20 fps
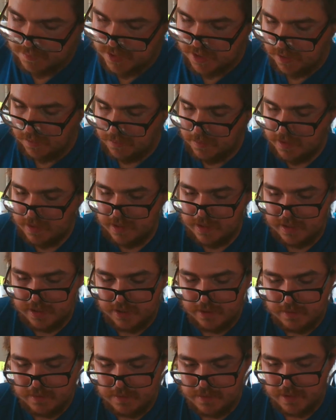so we're
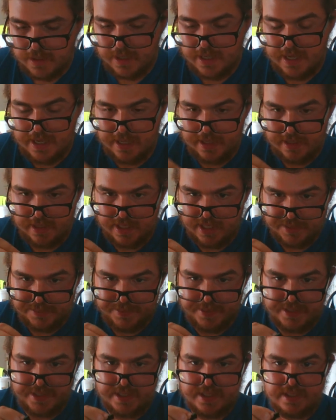gonna add these
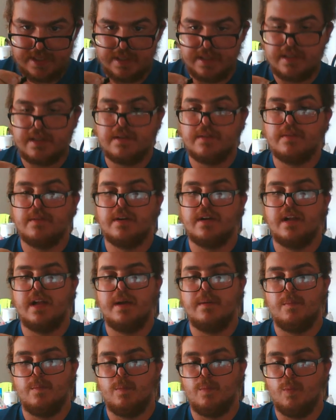pieces. We're
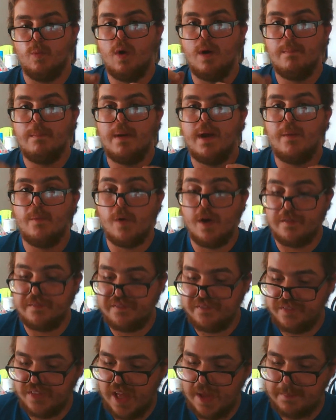gonna have 1 by 1
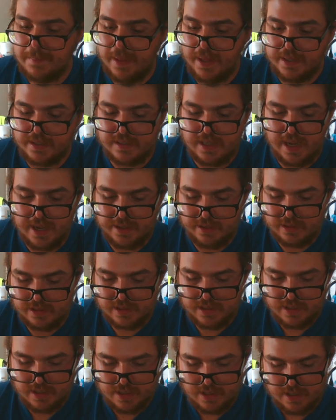flat black
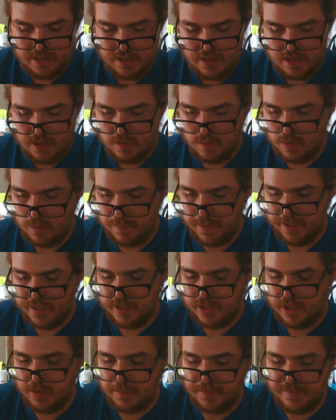tiles, 1 by
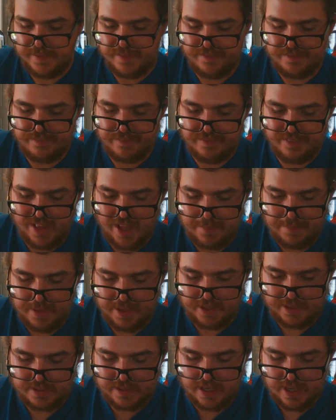2 flat
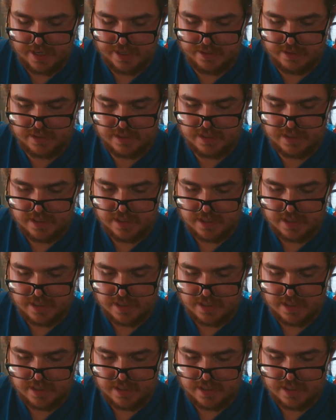black tiles.